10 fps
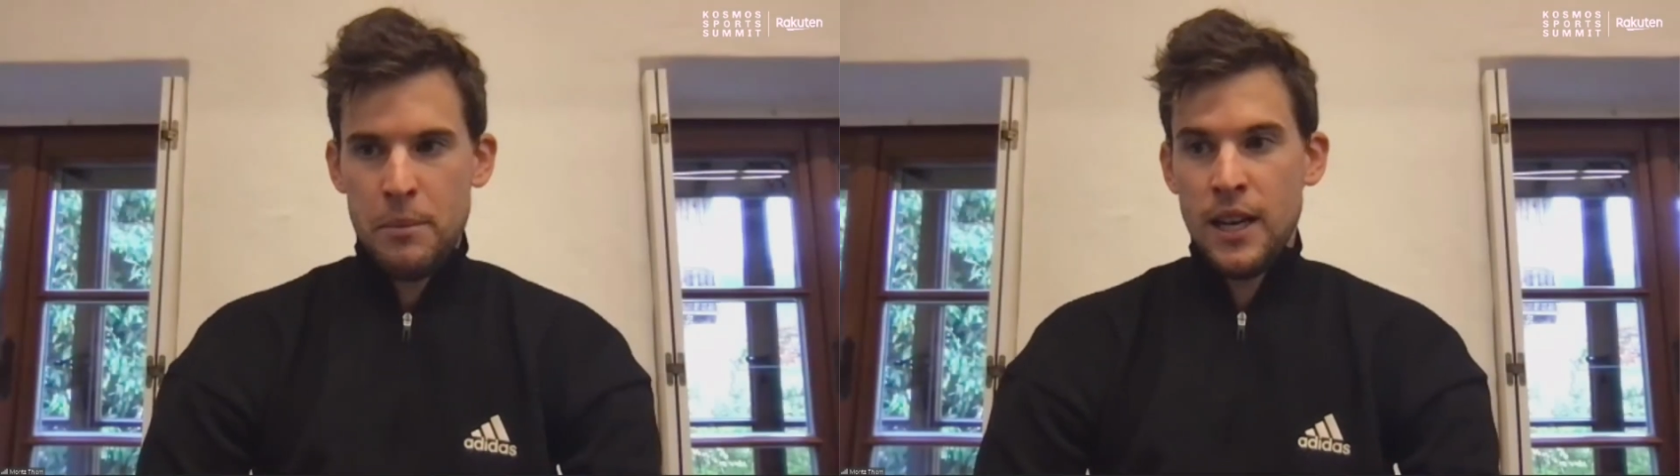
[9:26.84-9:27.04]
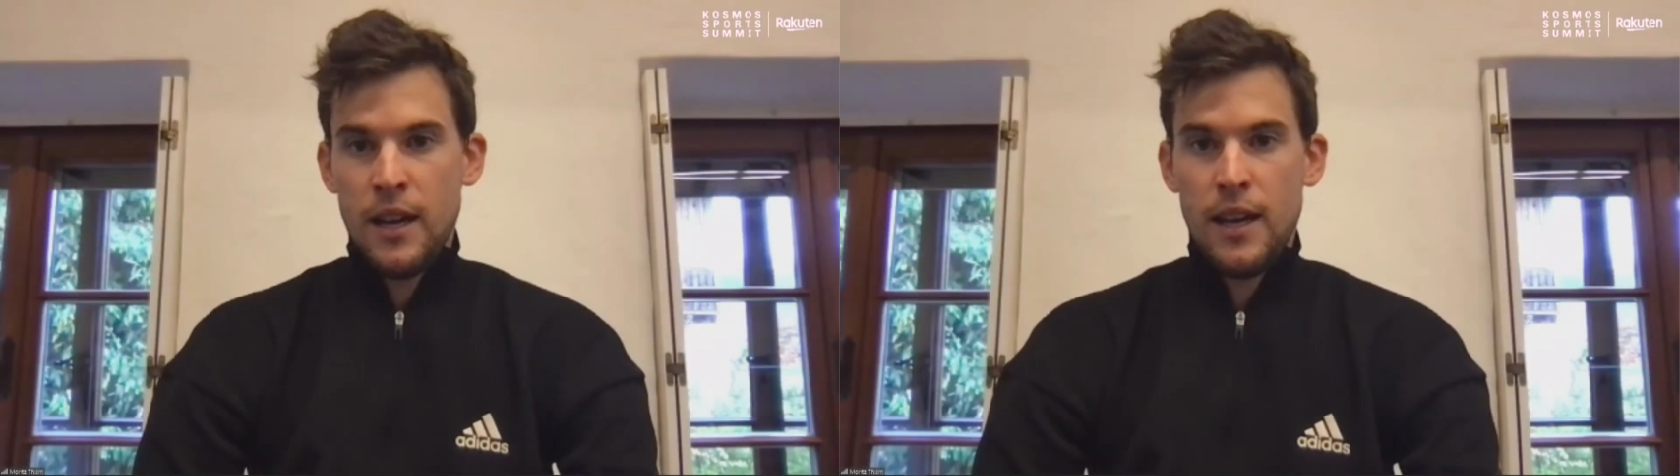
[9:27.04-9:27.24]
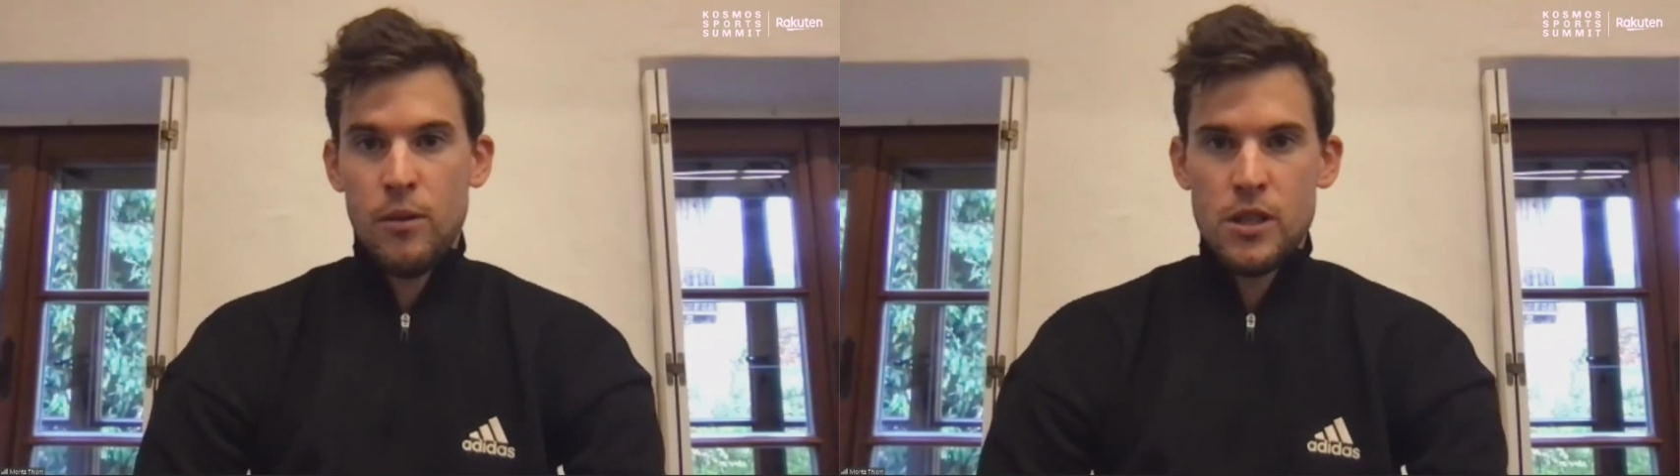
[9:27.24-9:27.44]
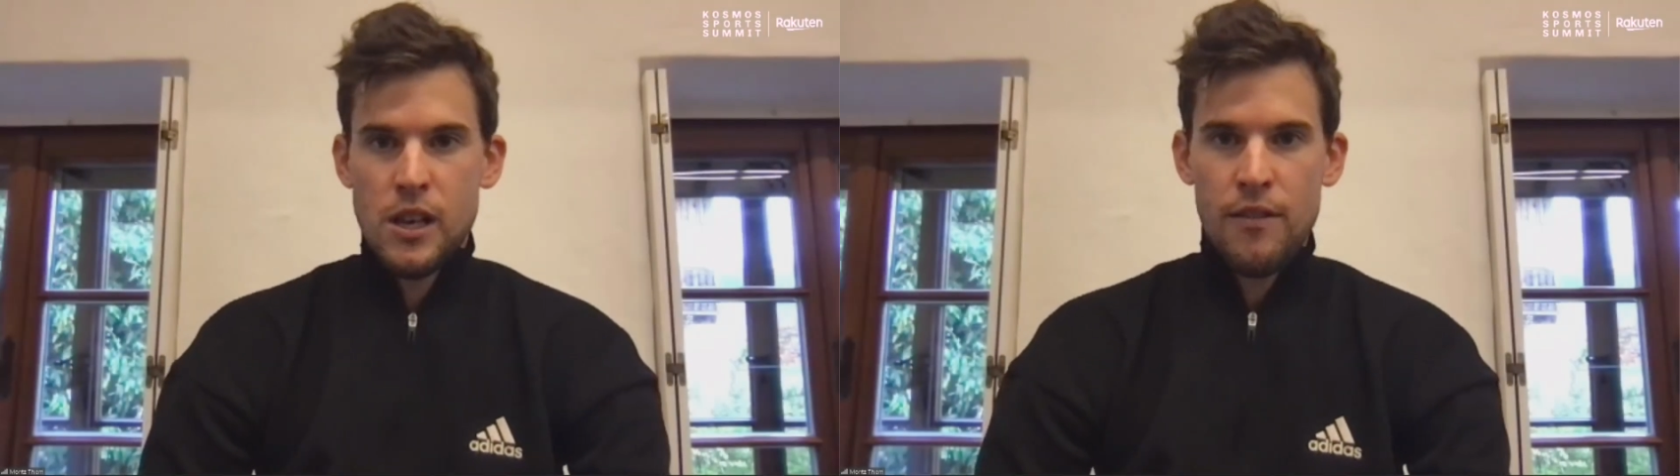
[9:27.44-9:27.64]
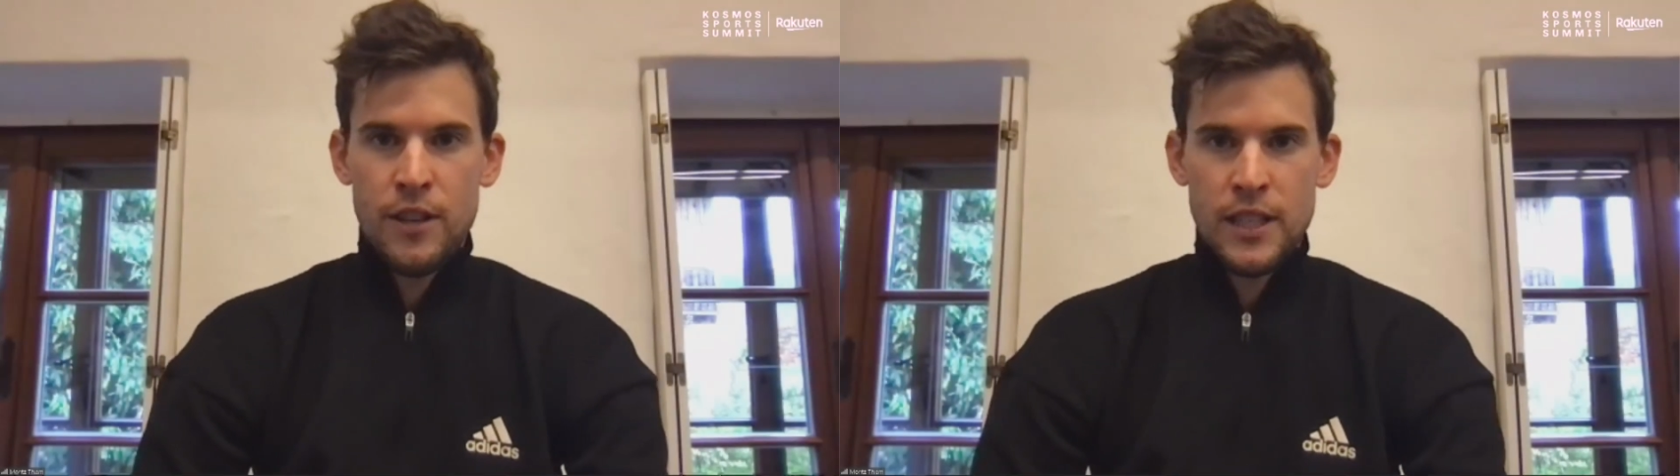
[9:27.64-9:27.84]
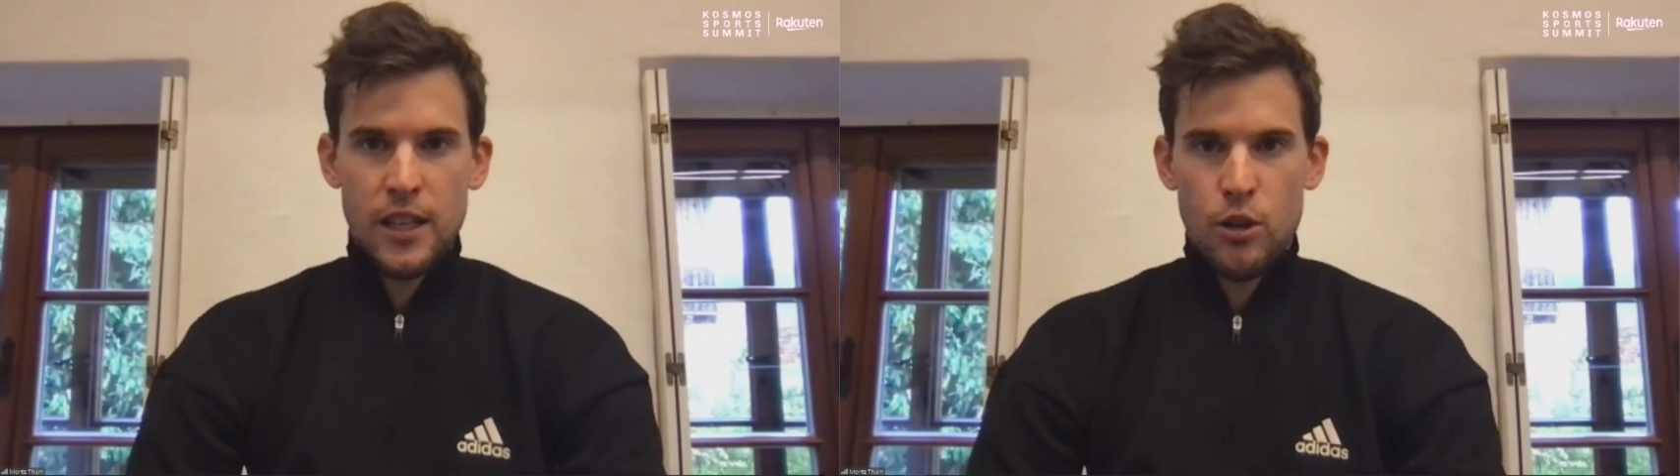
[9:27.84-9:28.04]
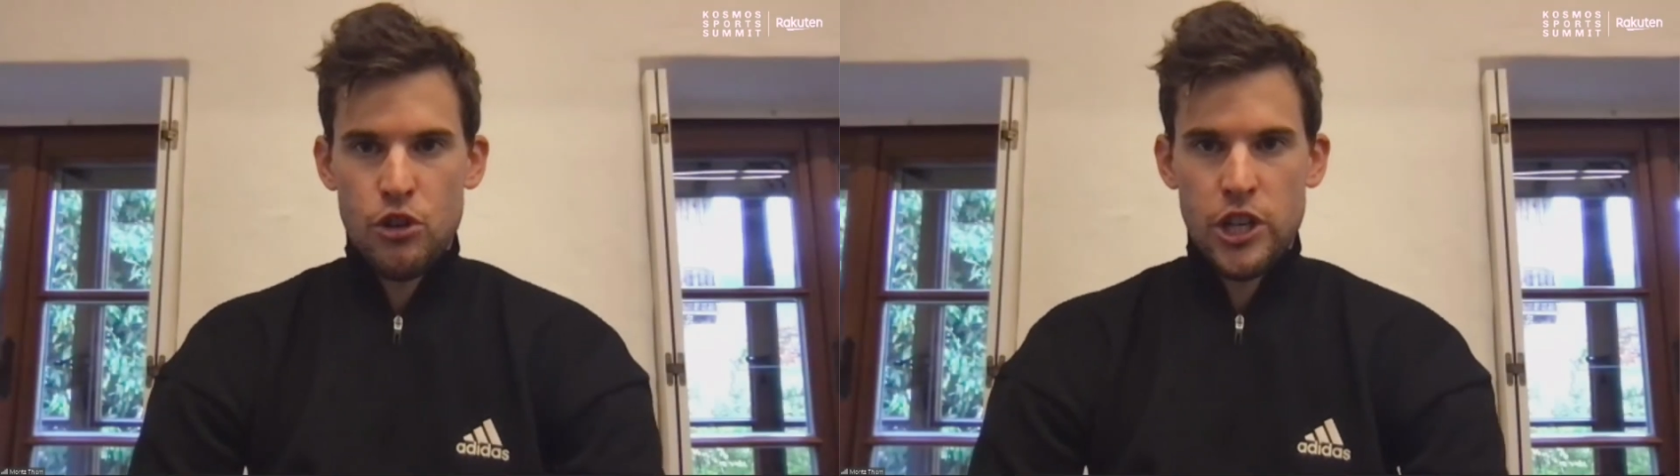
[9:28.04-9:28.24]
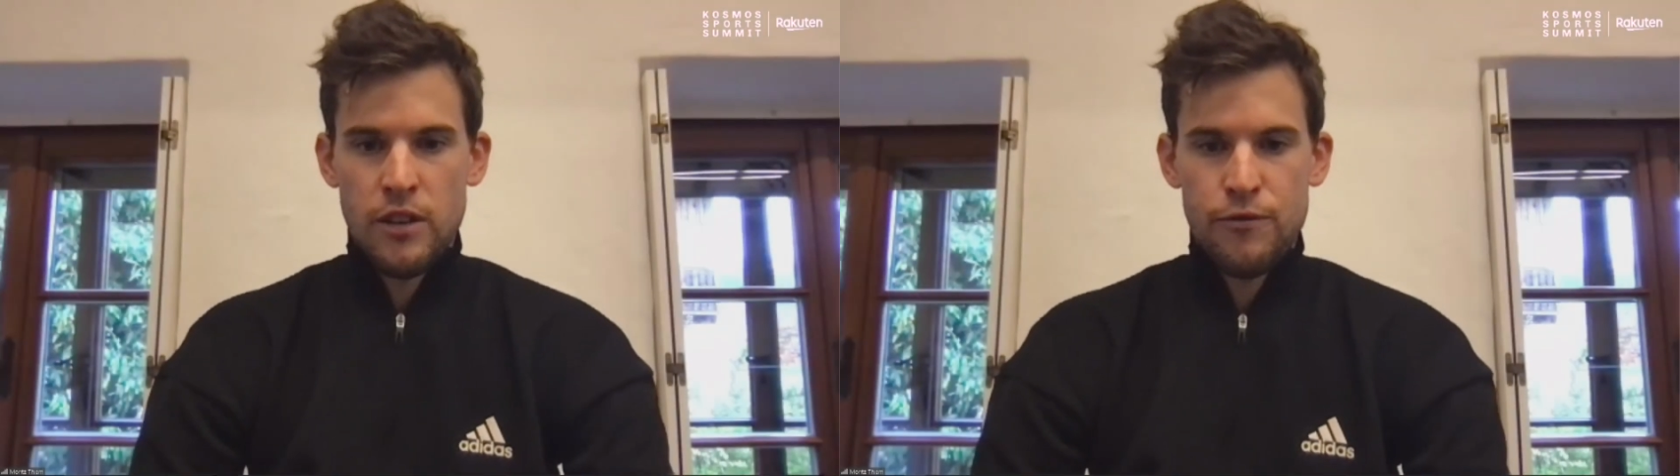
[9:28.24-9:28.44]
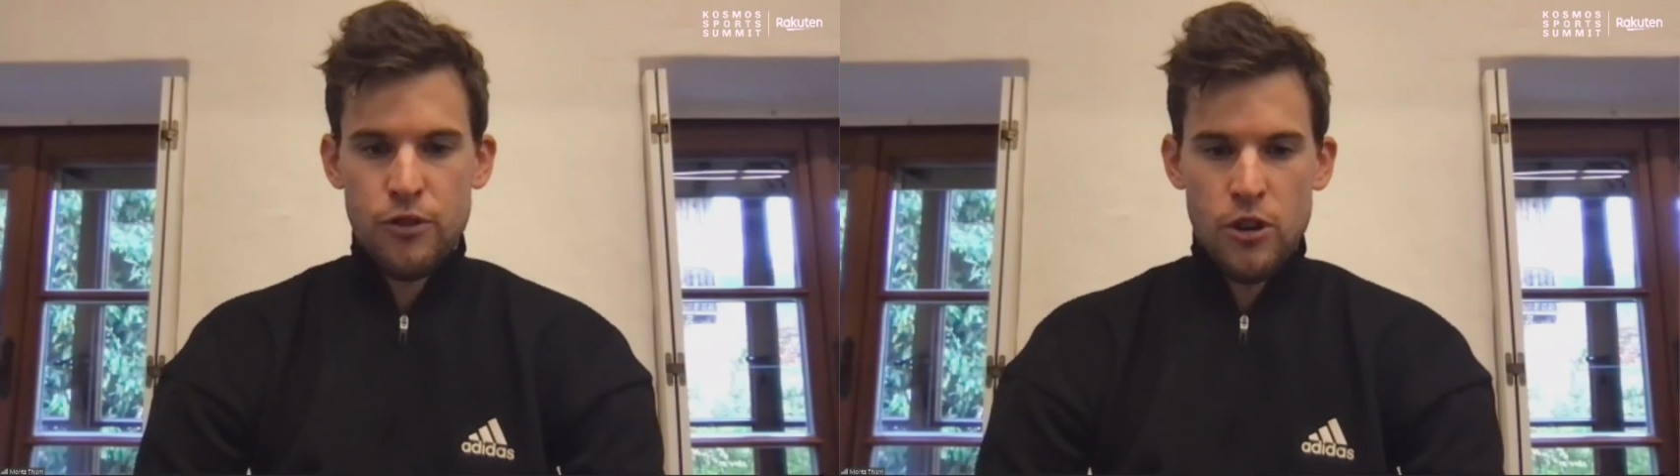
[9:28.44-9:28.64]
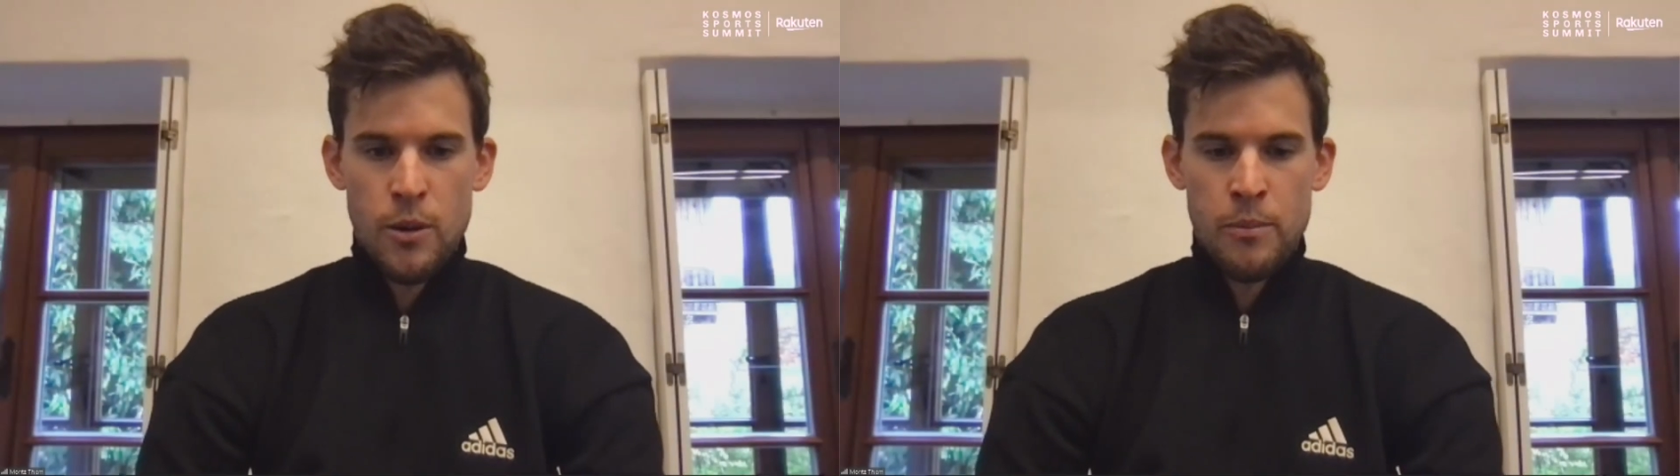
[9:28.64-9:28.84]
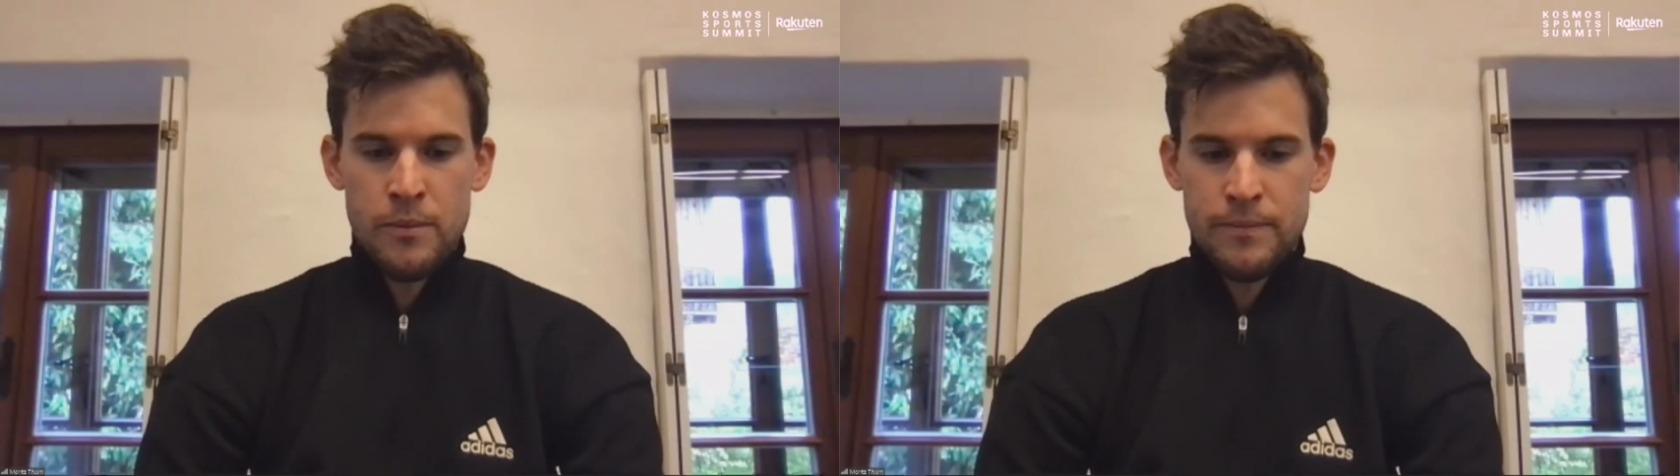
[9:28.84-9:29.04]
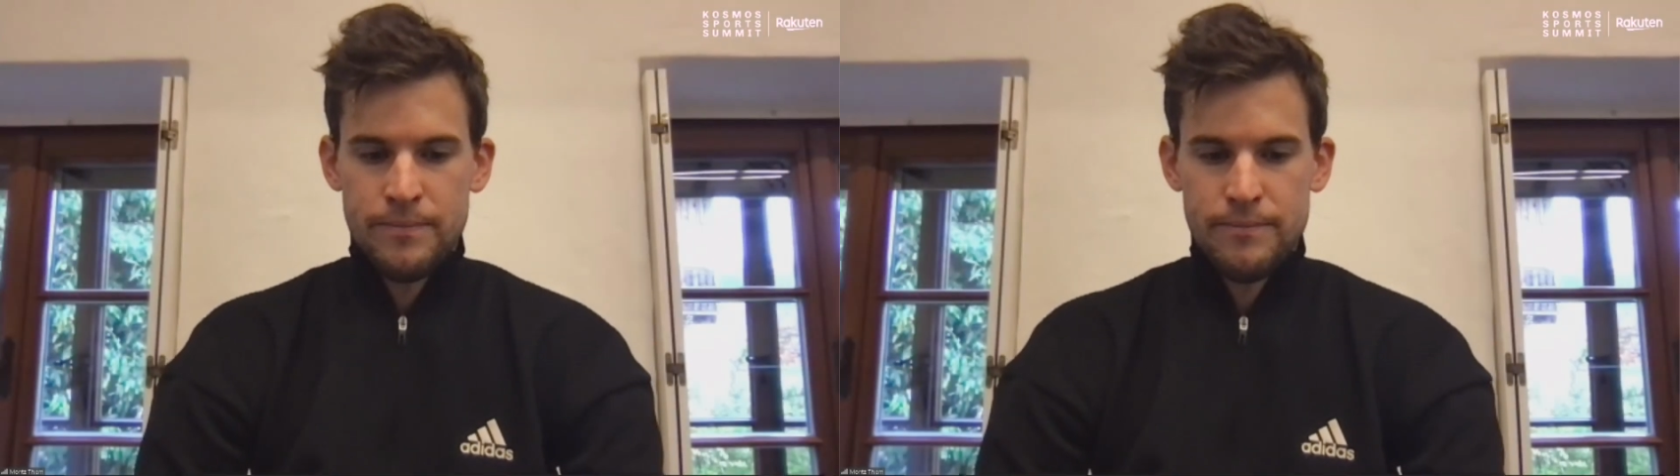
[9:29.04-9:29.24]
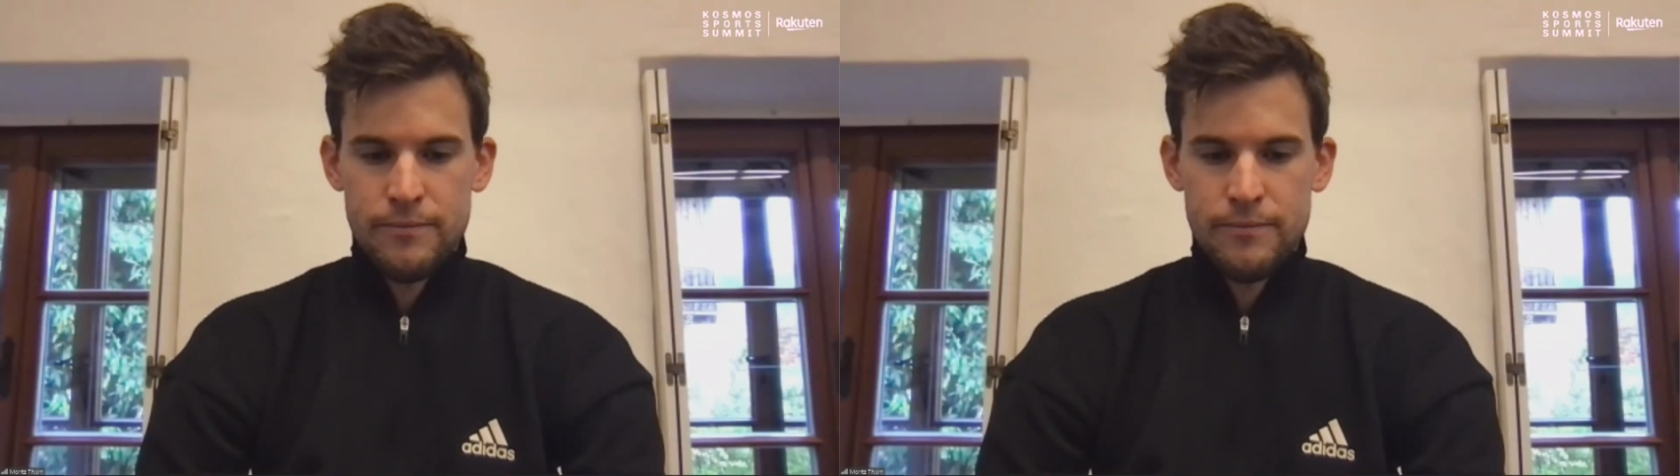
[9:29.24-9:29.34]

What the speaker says: I was loving the ocean from